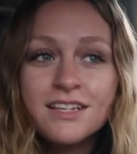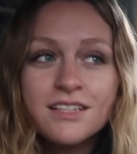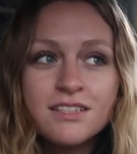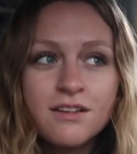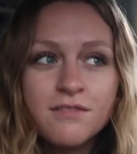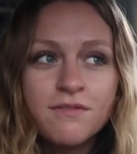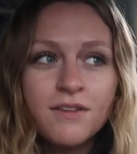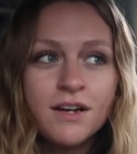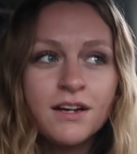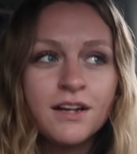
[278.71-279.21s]
It's
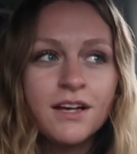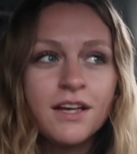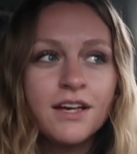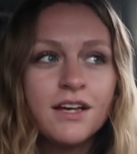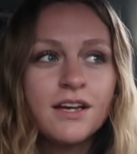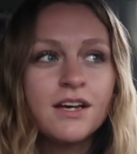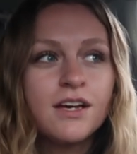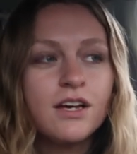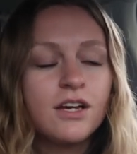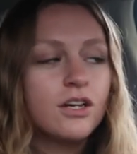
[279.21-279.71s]
a
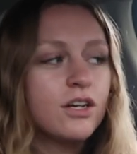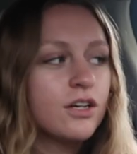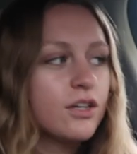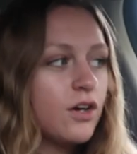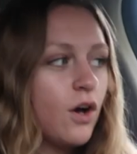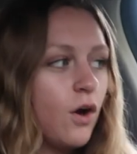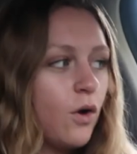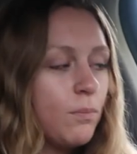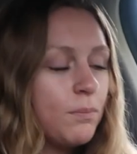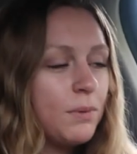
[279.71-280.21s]
very good
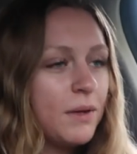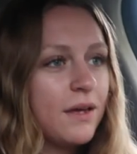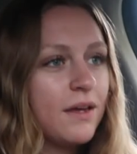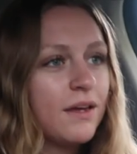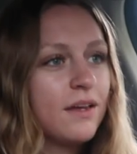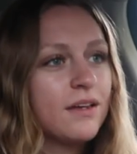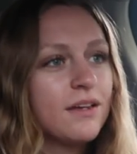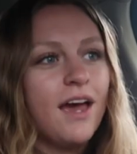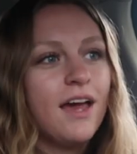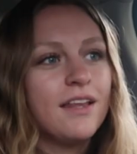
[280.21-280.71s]

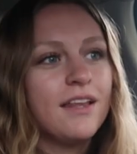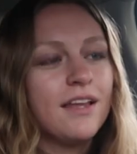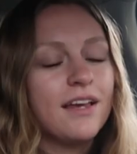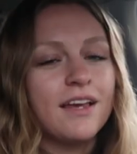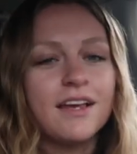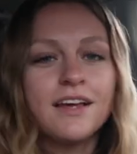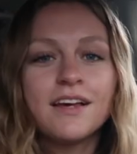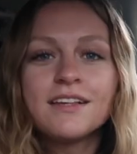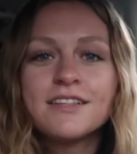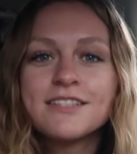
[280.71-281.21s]
coping and
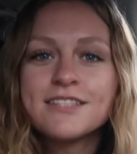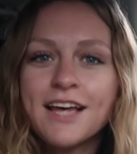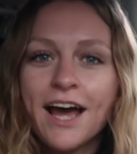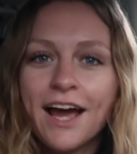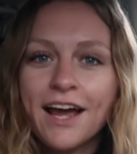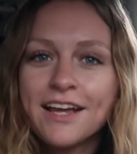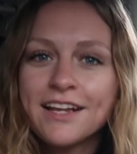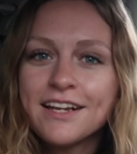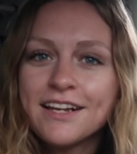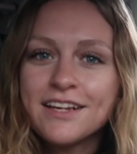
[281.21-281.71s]
like
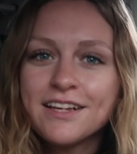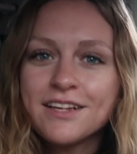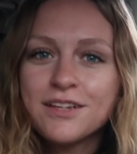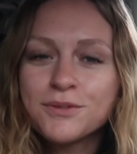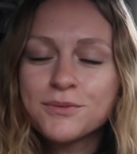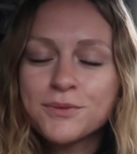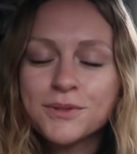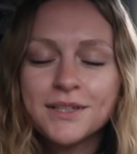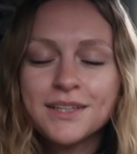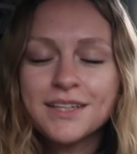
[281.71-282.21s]
anxiety
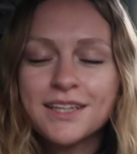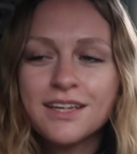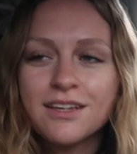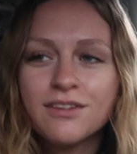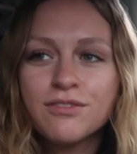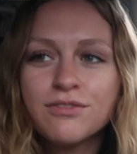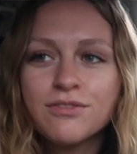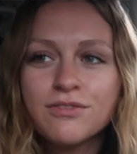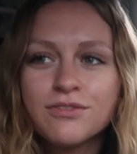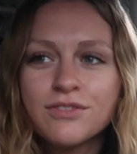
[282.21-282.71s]

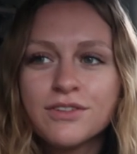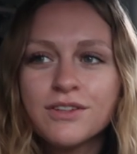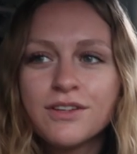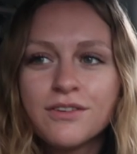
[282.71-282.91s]
relief